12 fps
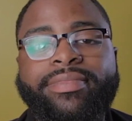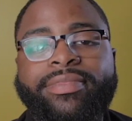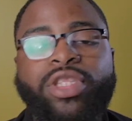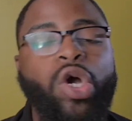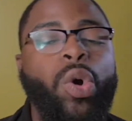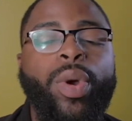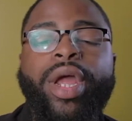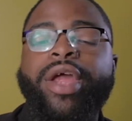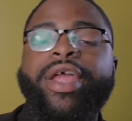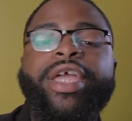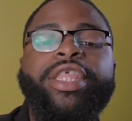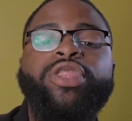Nowhere
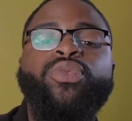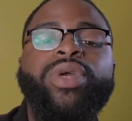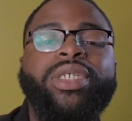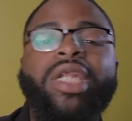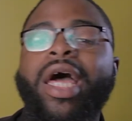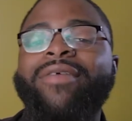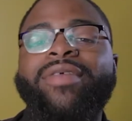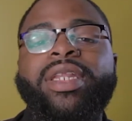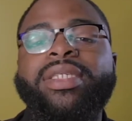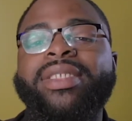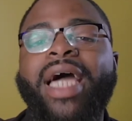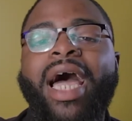in the region, not even in
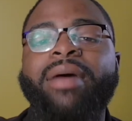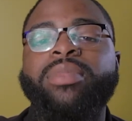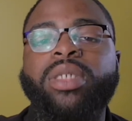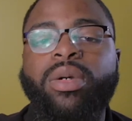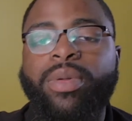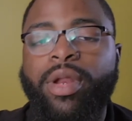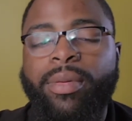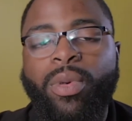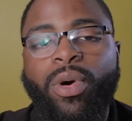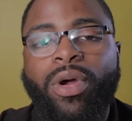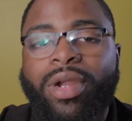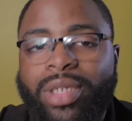this time zone anymore.